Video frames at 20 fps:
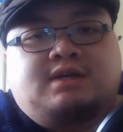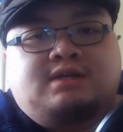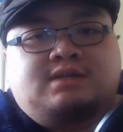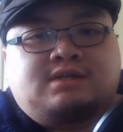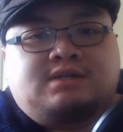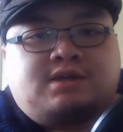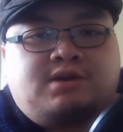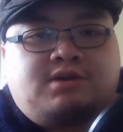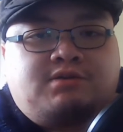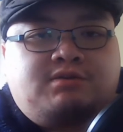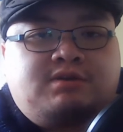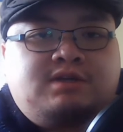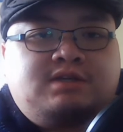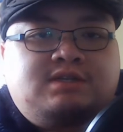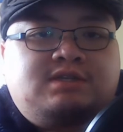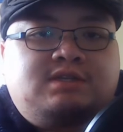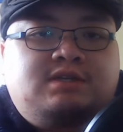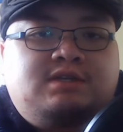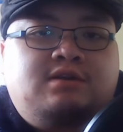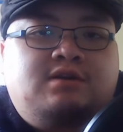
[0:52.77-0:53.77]
is going
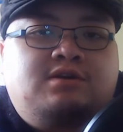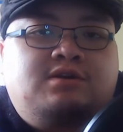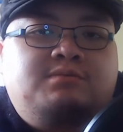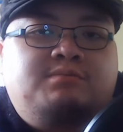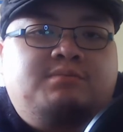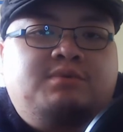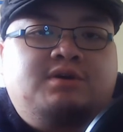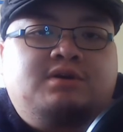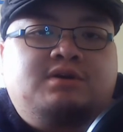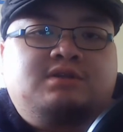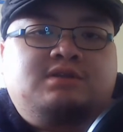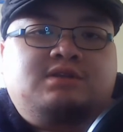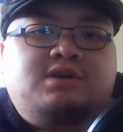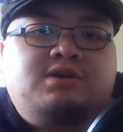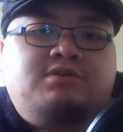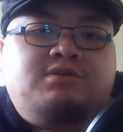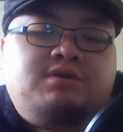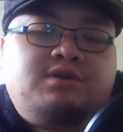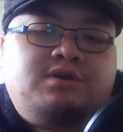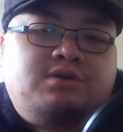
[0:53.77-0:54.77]
slow, but it's
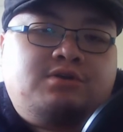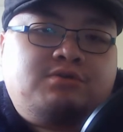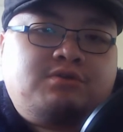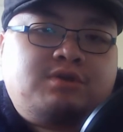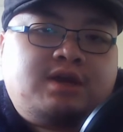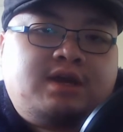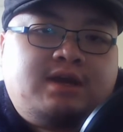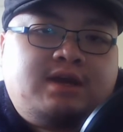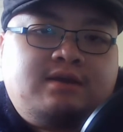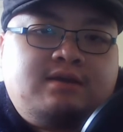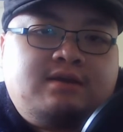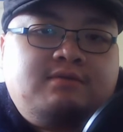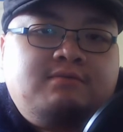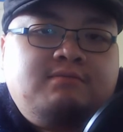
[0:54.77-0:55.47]
going okay.